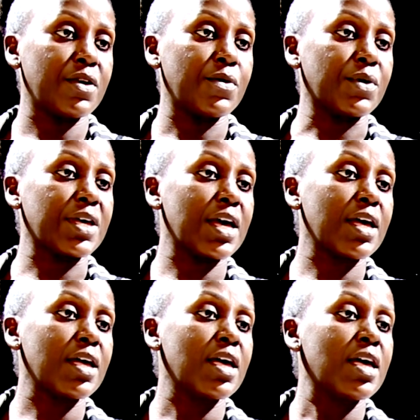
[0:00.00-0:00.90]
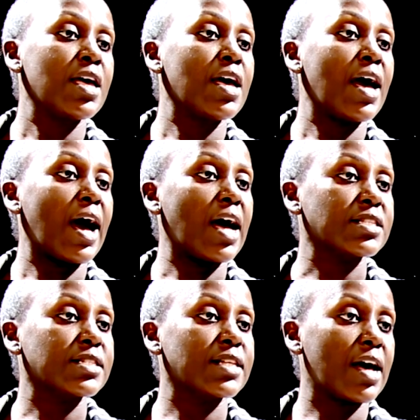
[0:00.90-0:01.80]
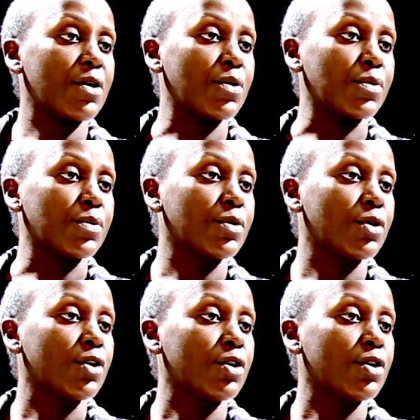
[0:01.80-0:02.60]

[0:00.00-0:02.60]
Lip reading: Okay? A circle.